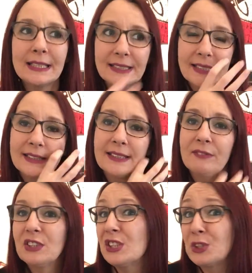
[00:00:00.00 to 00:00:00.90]
of
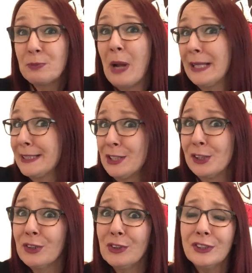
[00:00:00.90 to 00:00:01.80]
sensitivities, just put a
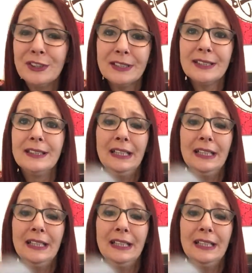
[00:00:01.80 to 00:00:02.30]
t-shirt on under it.